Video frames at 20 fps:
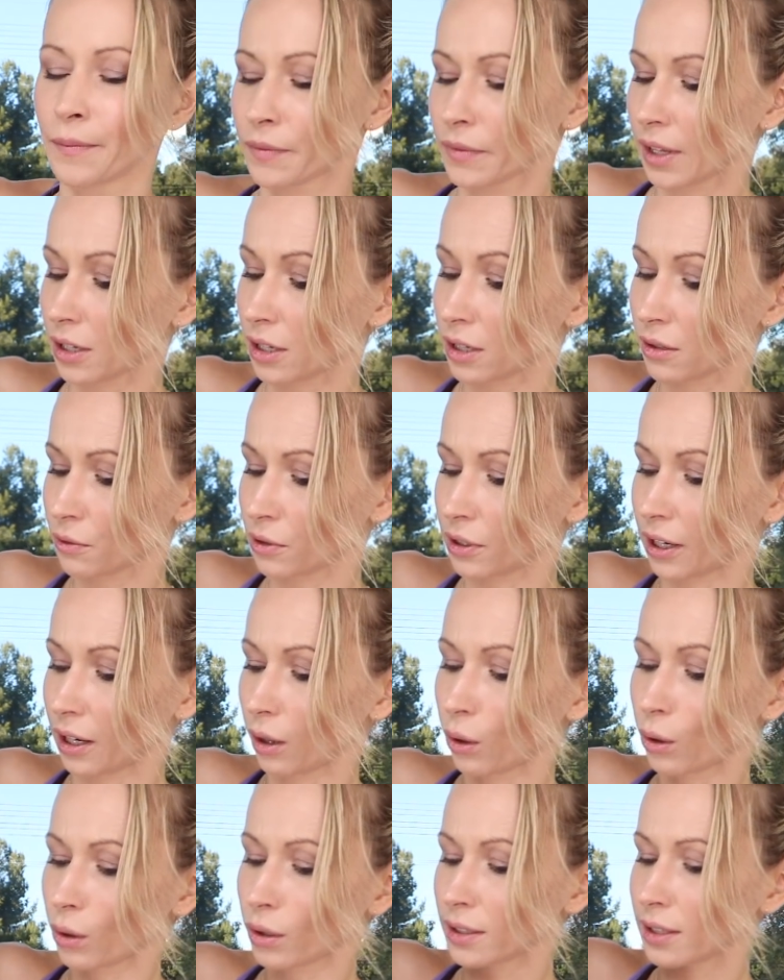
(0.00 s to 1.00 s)
This is what it
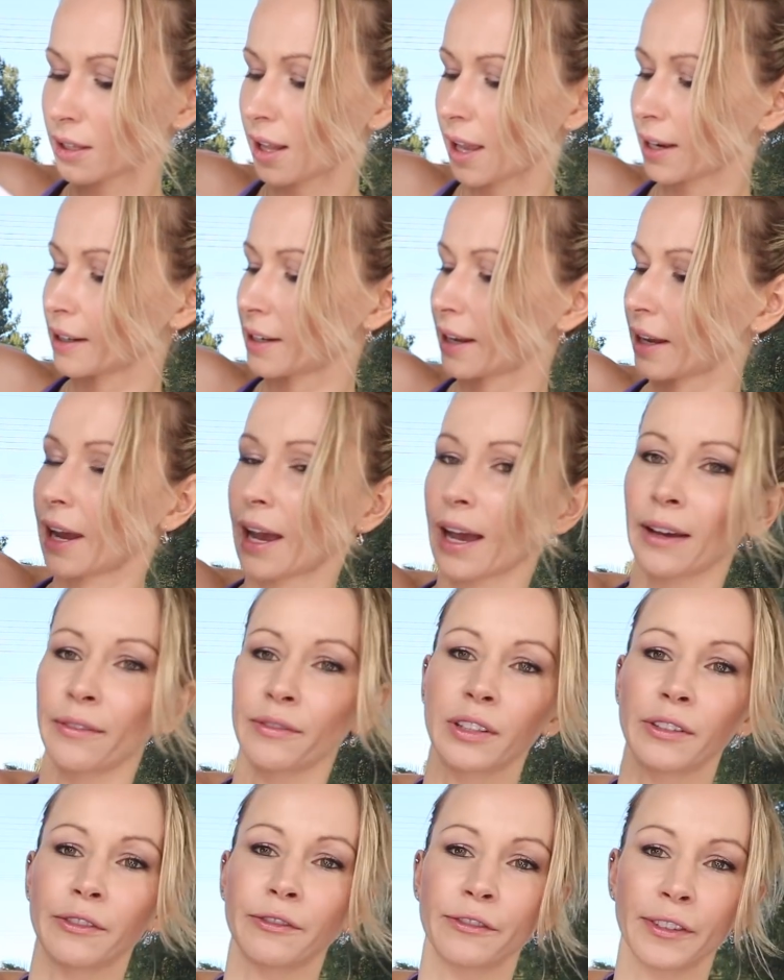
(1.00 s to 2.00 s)
looks like. They
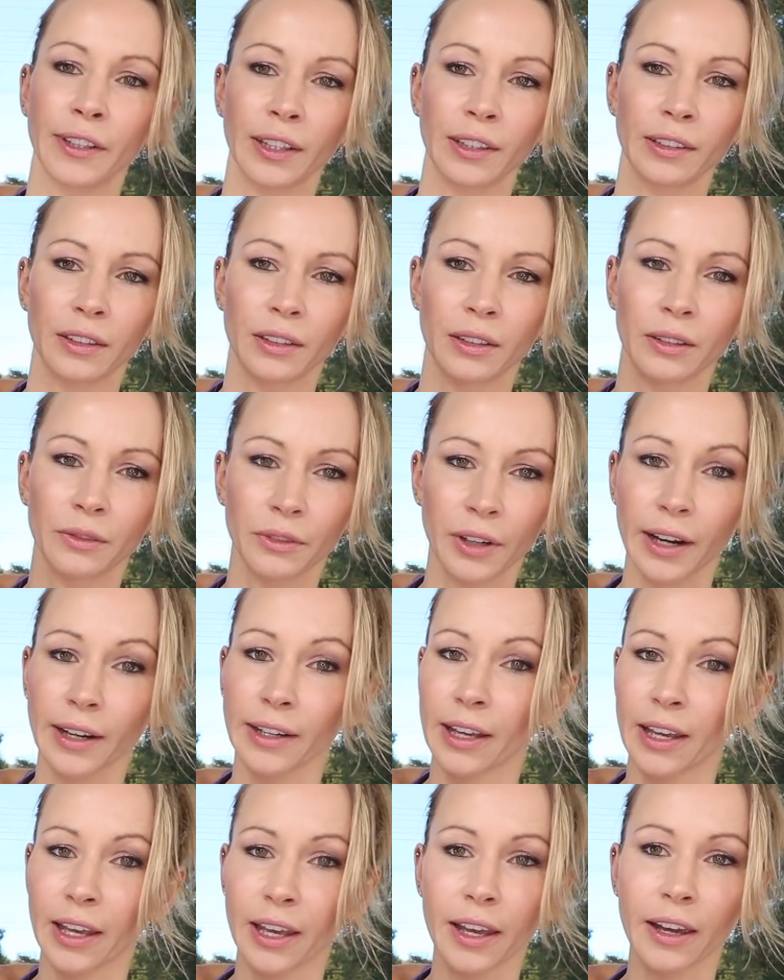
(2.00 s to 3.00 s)
have the filter
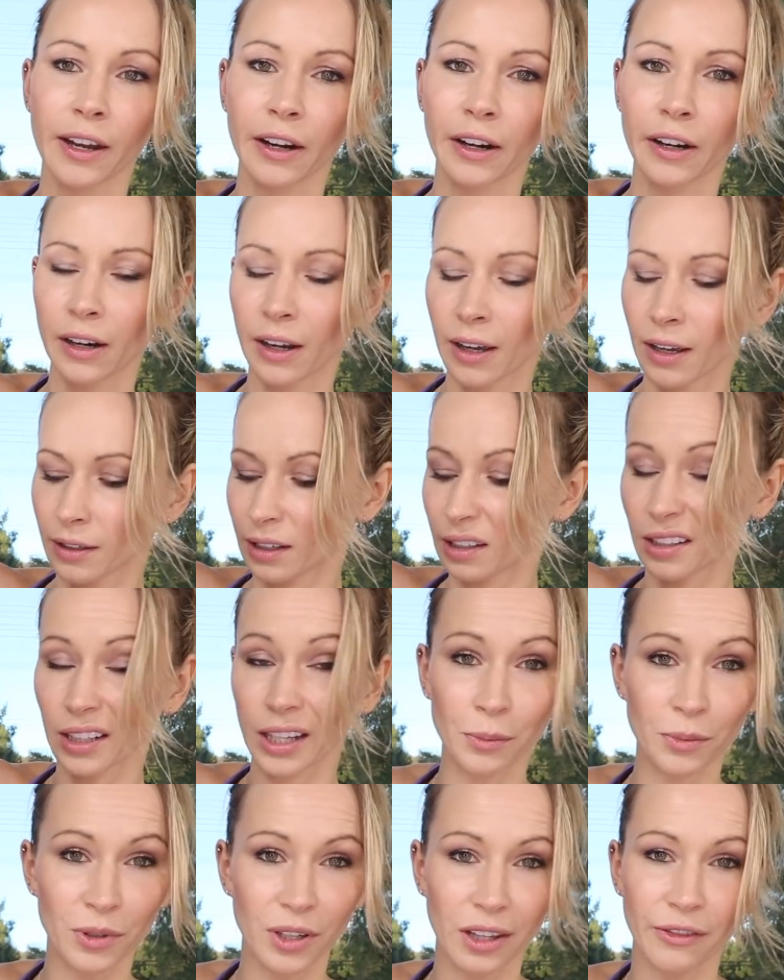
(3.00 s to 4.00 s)
right here that
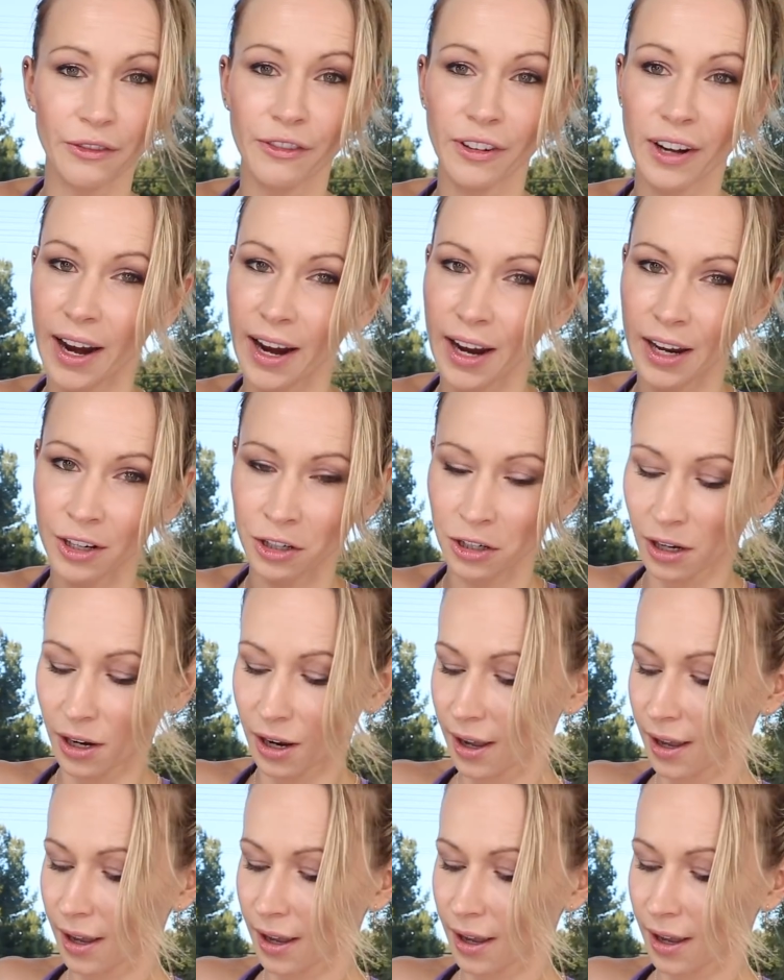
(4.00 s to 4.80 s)
keeps it fresh.